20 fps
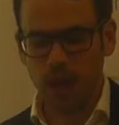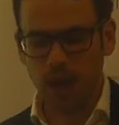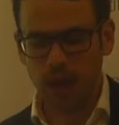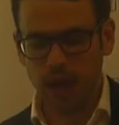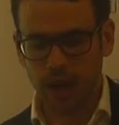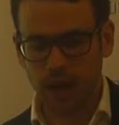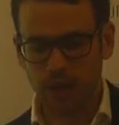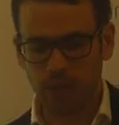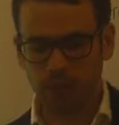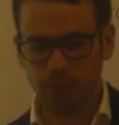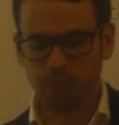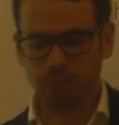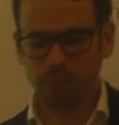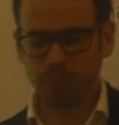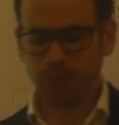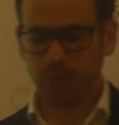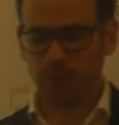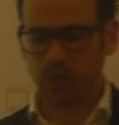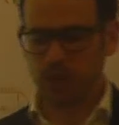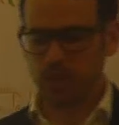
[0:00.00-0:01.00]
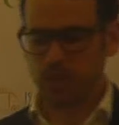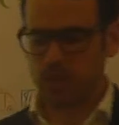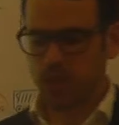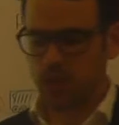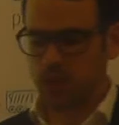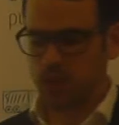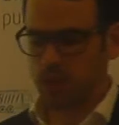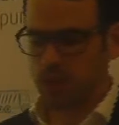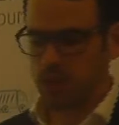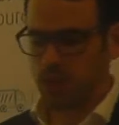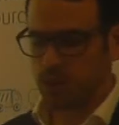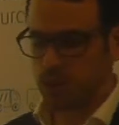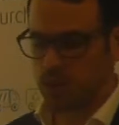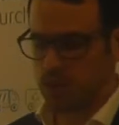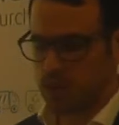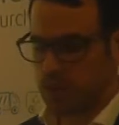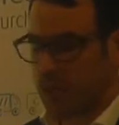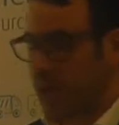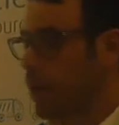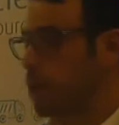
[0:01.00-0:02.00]
the
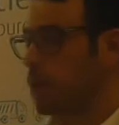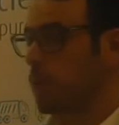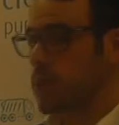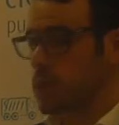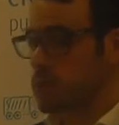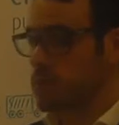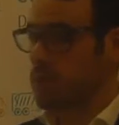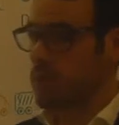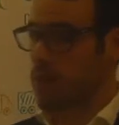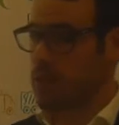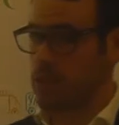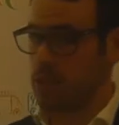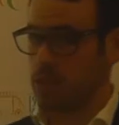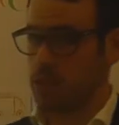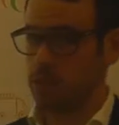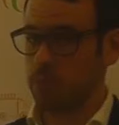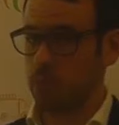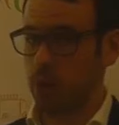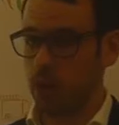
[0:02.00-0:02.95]
CO2 now must be measured as